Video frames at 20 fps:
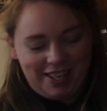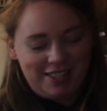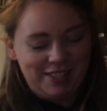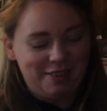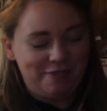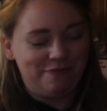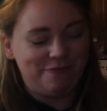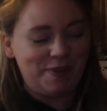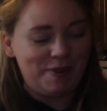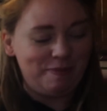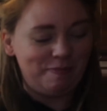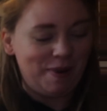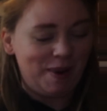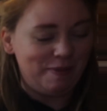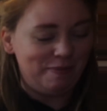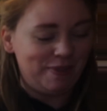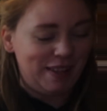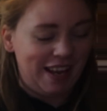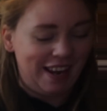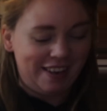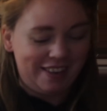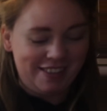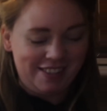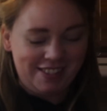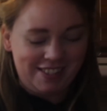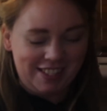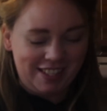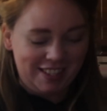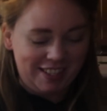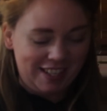He's a football player, you
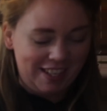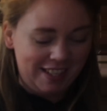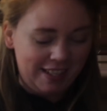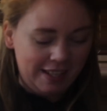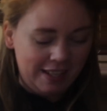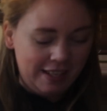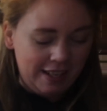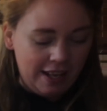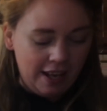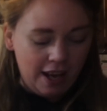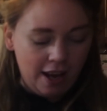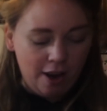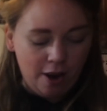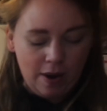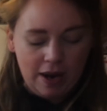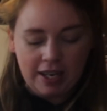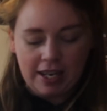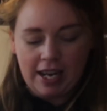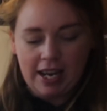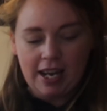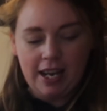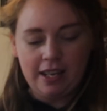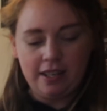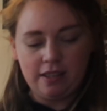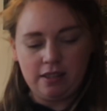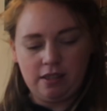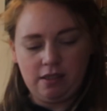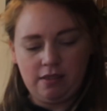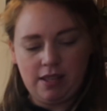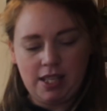silly. Oh, I got,
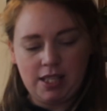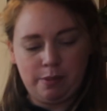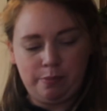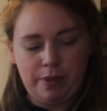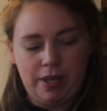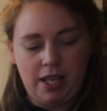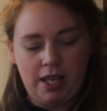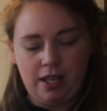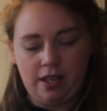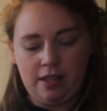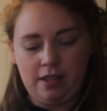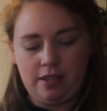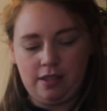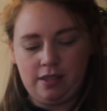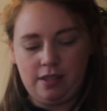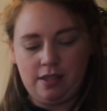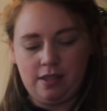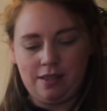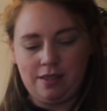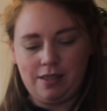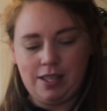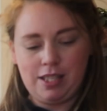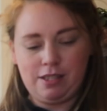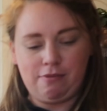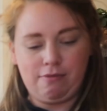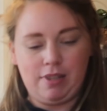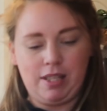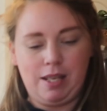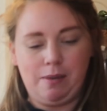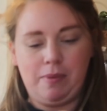oh, that's big. That's
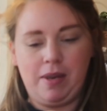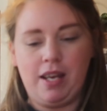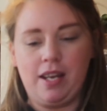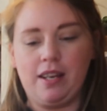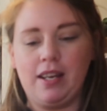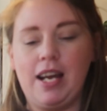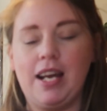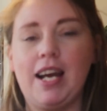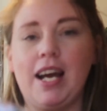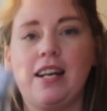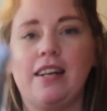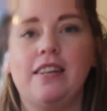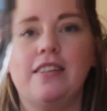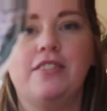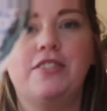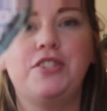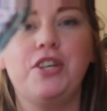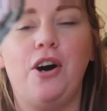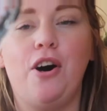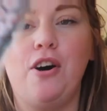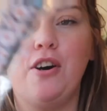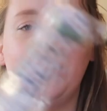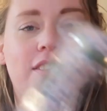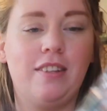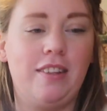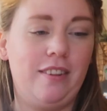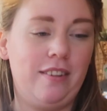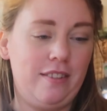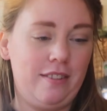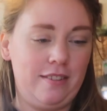really big. I got a dog
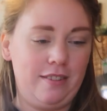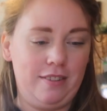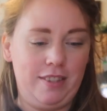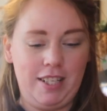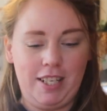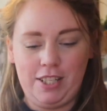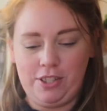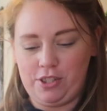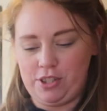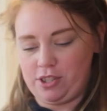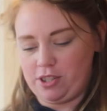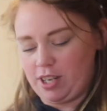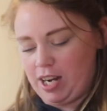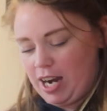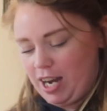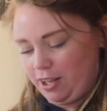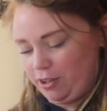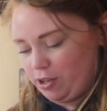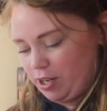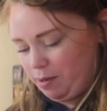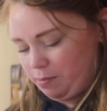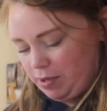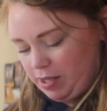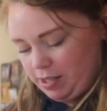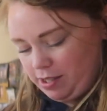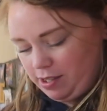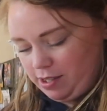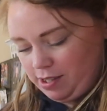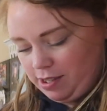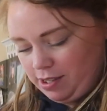leash collar, I
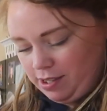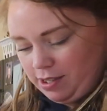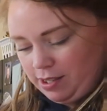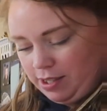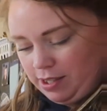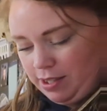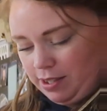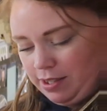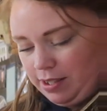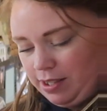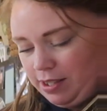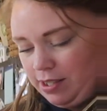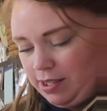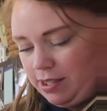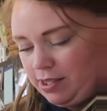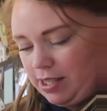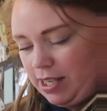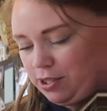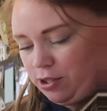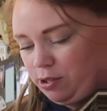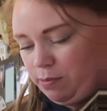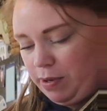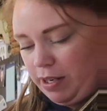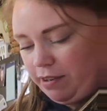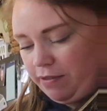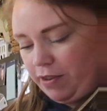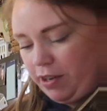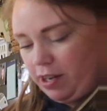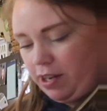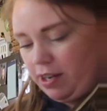mean. That too
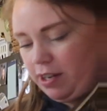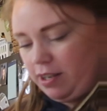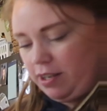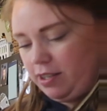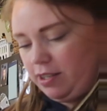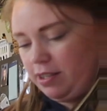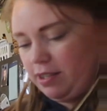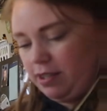big for her?